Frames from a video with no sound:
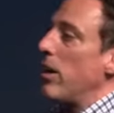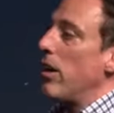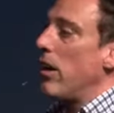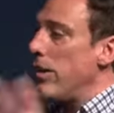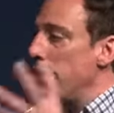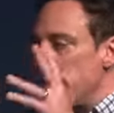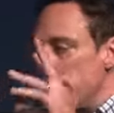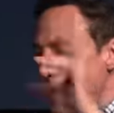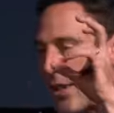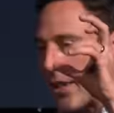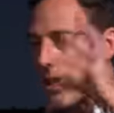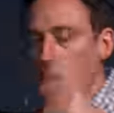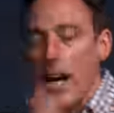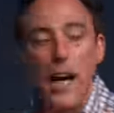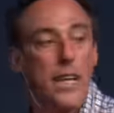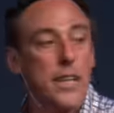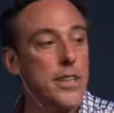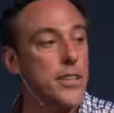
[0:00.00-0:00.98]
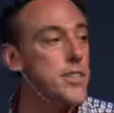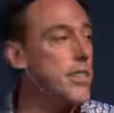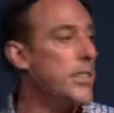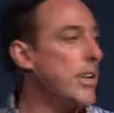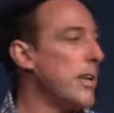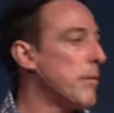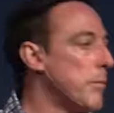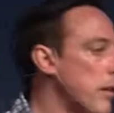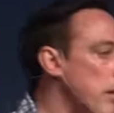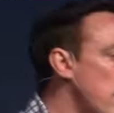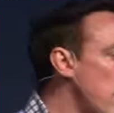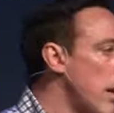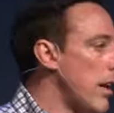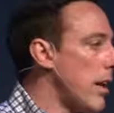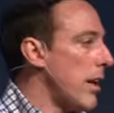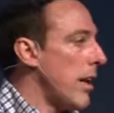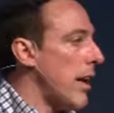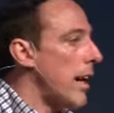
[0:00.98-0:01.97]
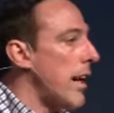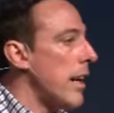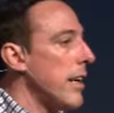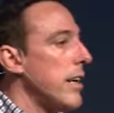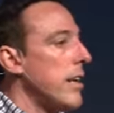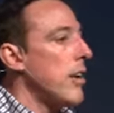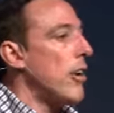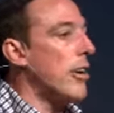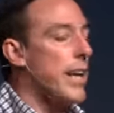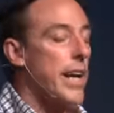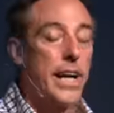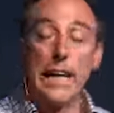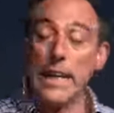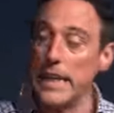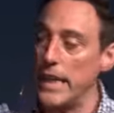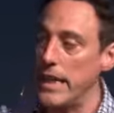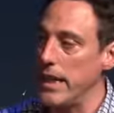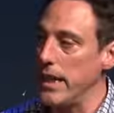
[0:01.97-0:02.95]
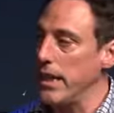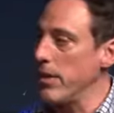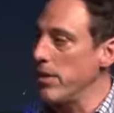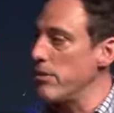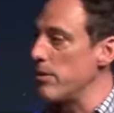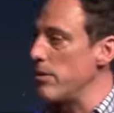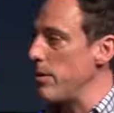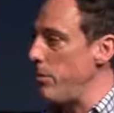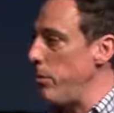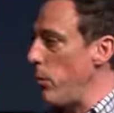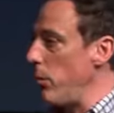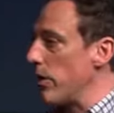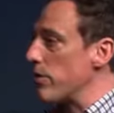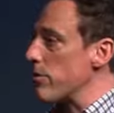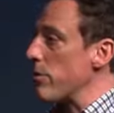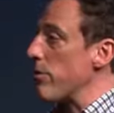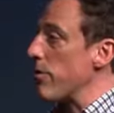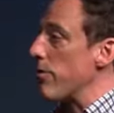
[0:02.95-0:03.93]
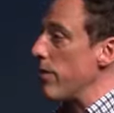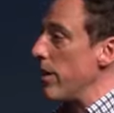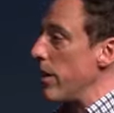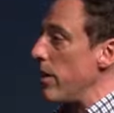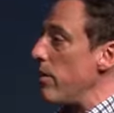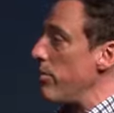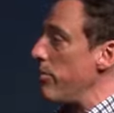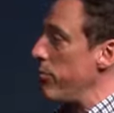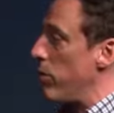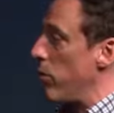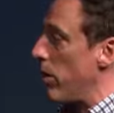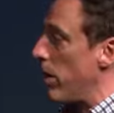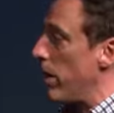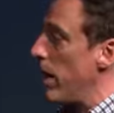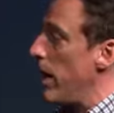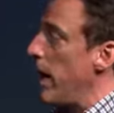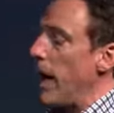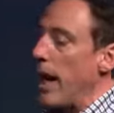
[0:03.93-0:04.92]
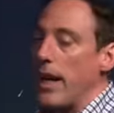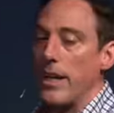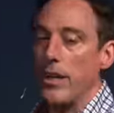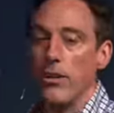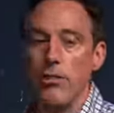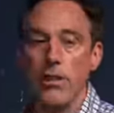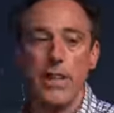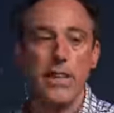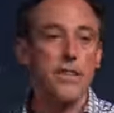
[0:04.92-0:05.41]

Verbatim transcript: all this theology, blah, blah, blah. Okay, here's the point. So, therefore, and in Greek,